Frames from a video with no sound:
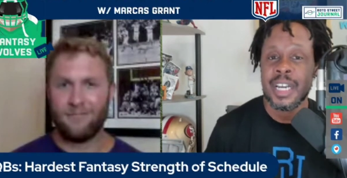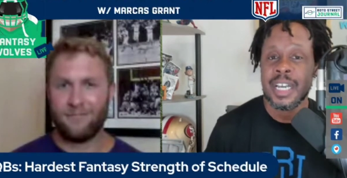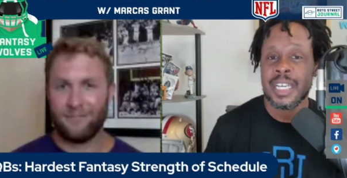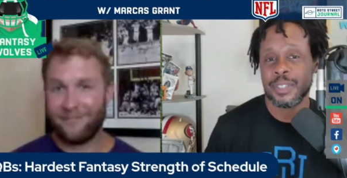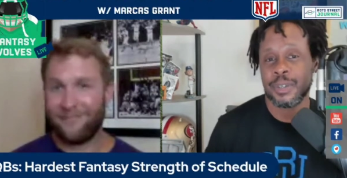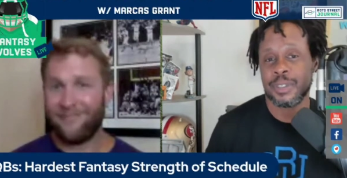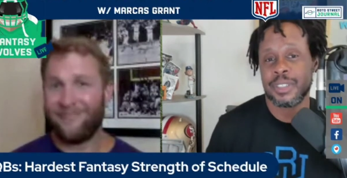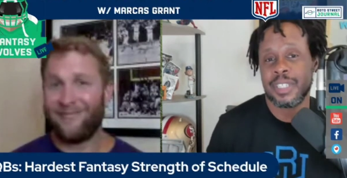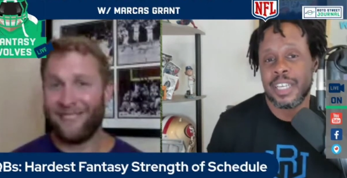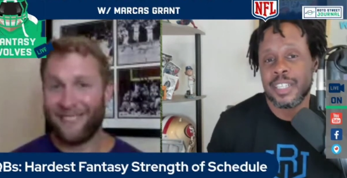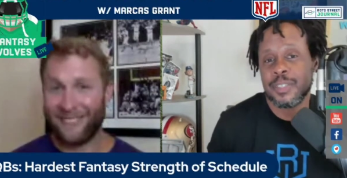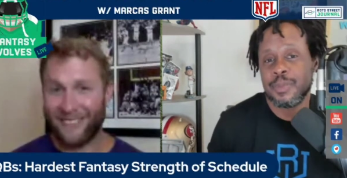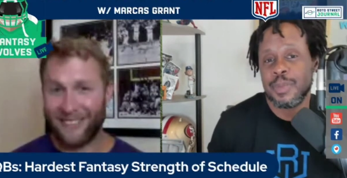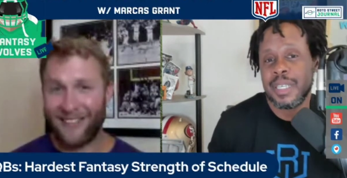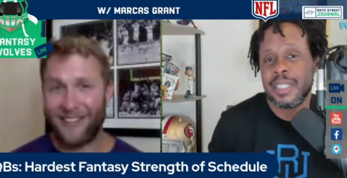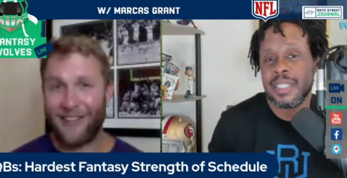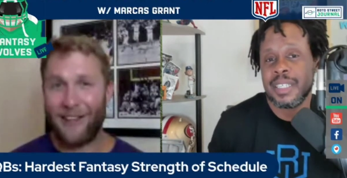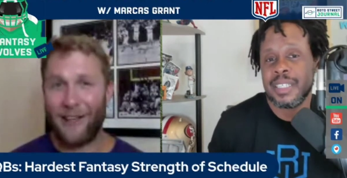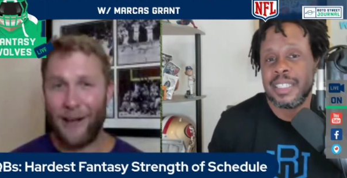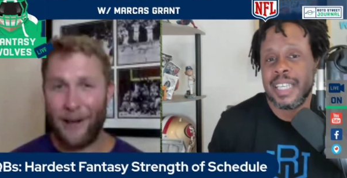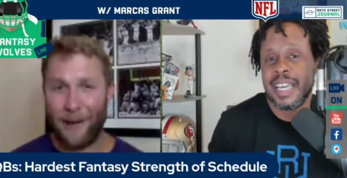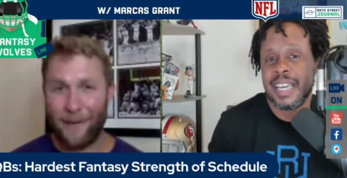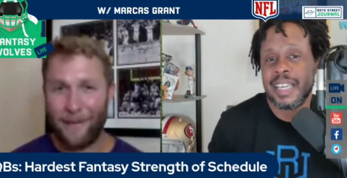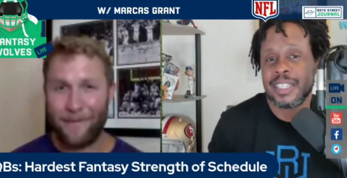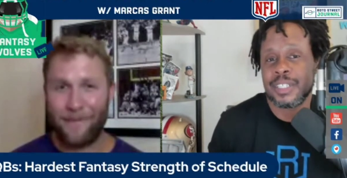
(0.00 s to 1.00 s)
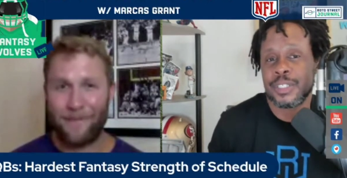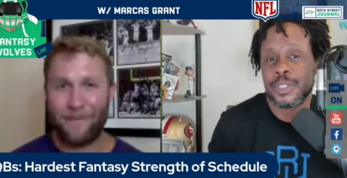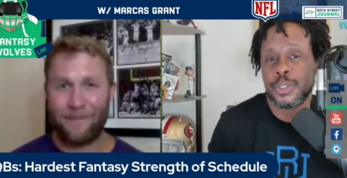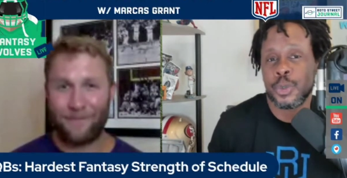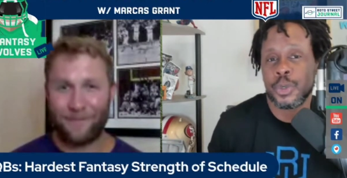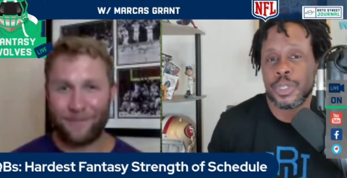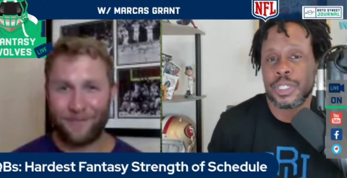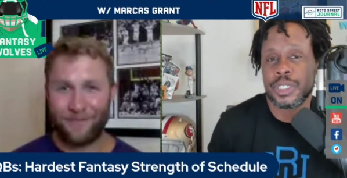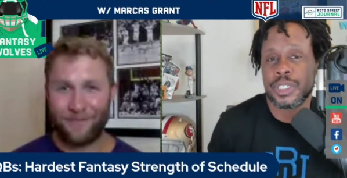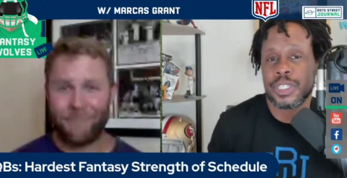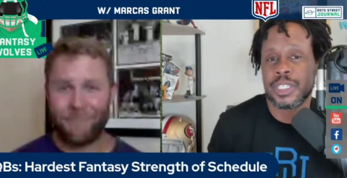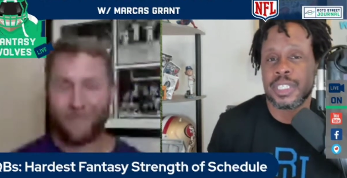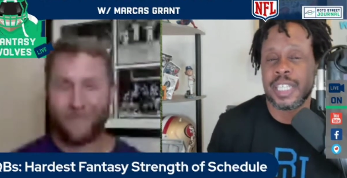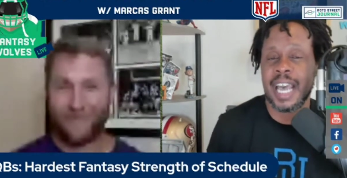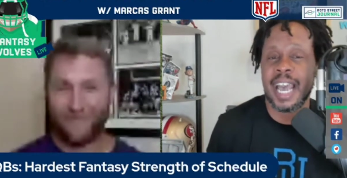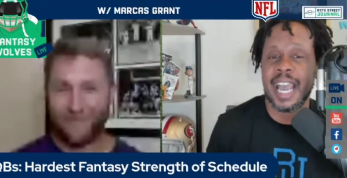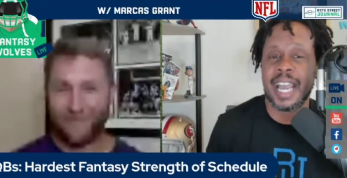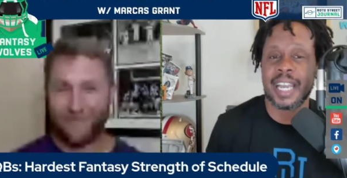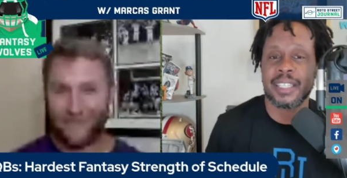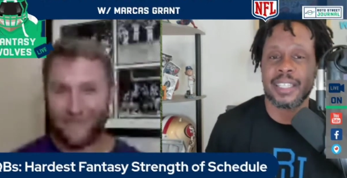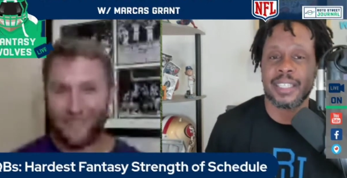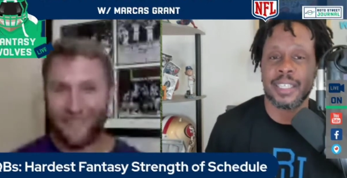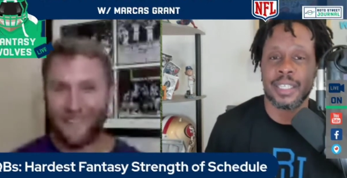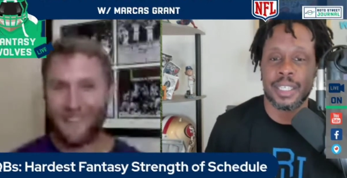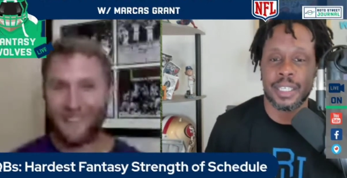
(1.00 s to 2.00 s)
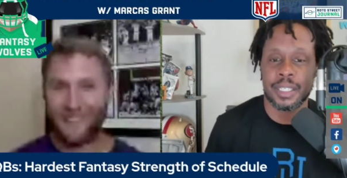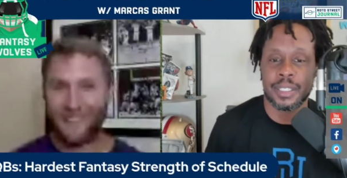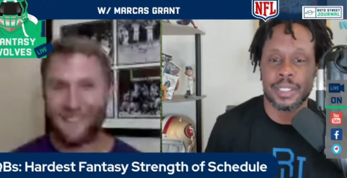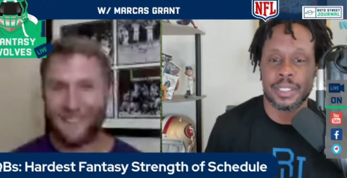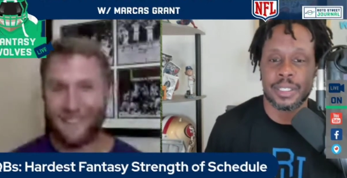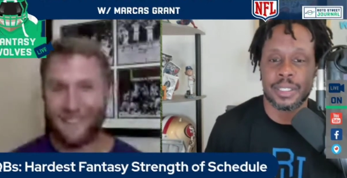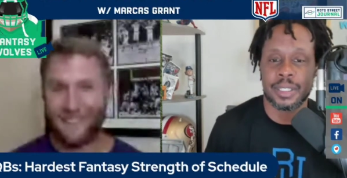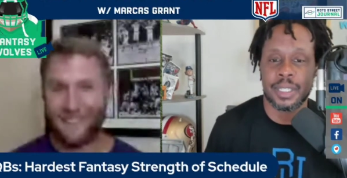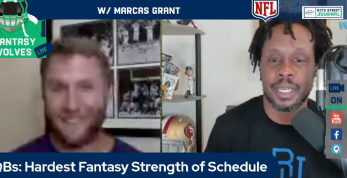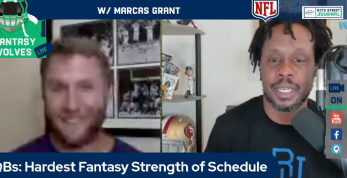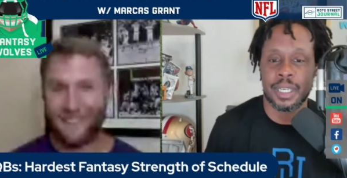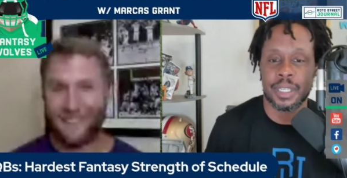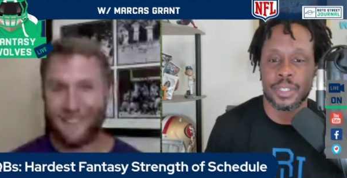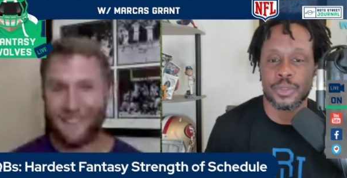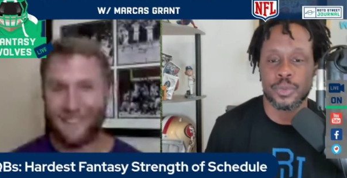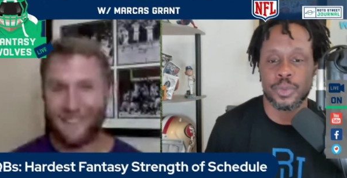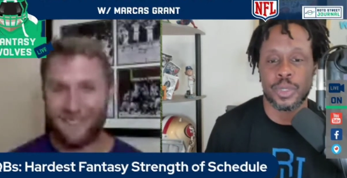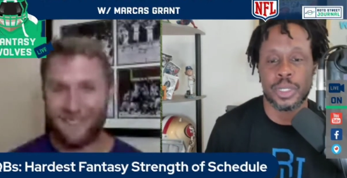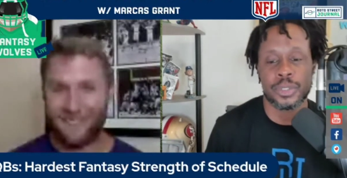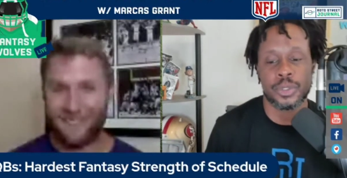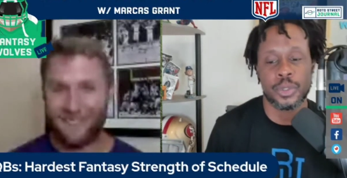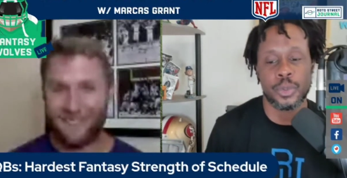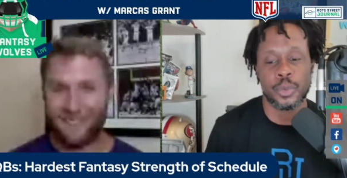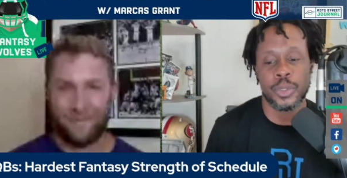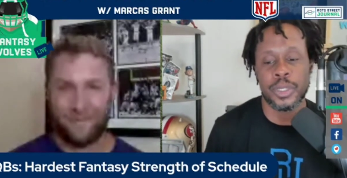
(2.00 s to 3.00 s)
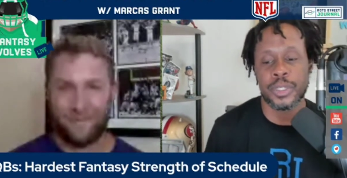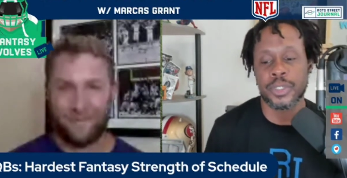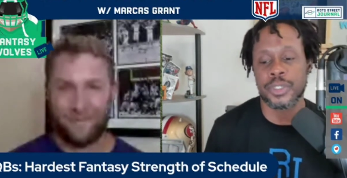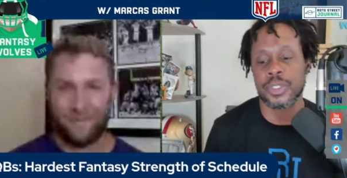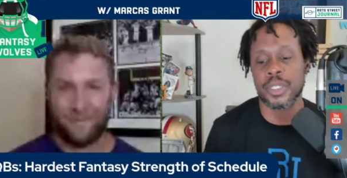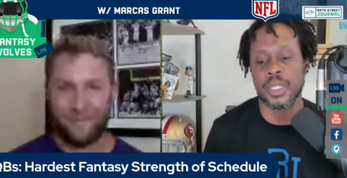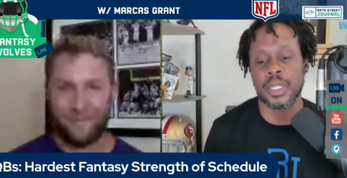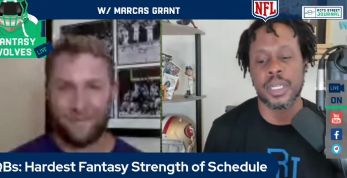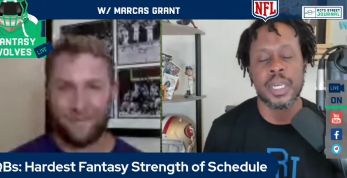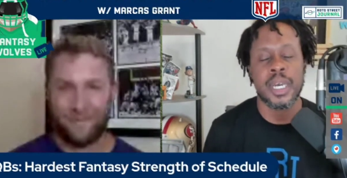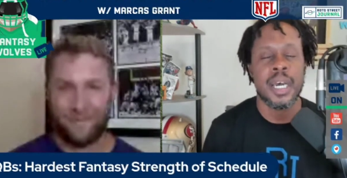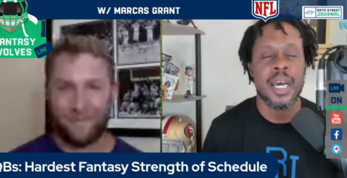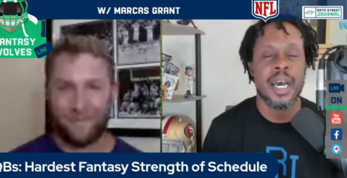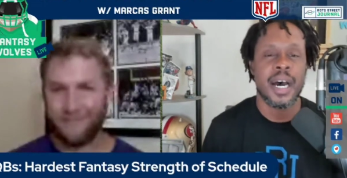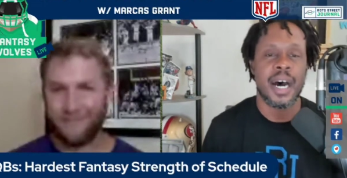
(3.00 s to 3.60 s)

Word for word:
Speaker 1: So it does mean the deck is sort of stacked against Russell Wilson.